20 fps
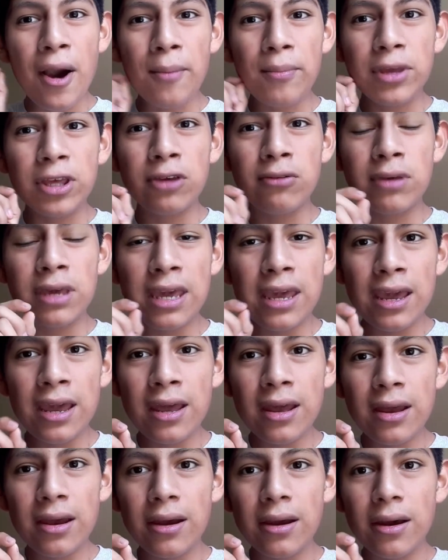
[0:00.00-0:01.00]
you
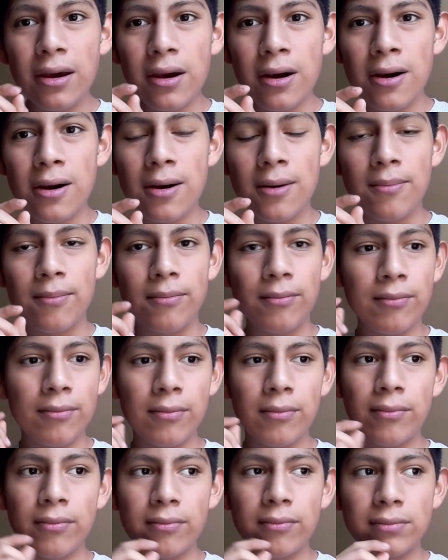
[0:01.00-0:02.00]
can't
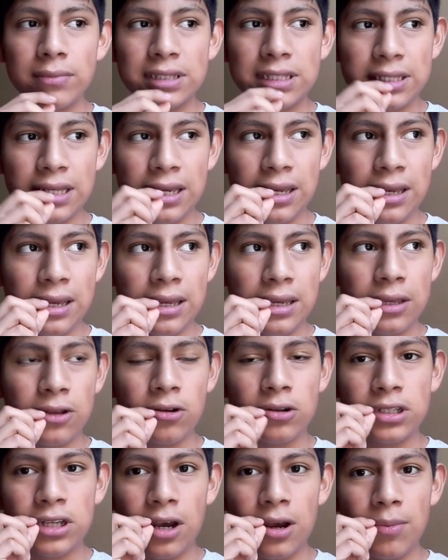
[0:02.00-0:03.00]
see your
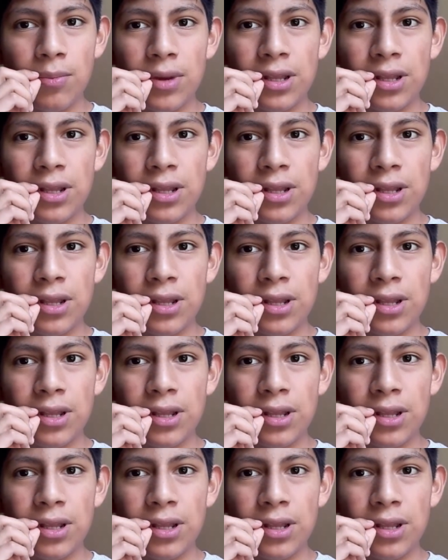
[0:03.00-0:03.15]
tongue,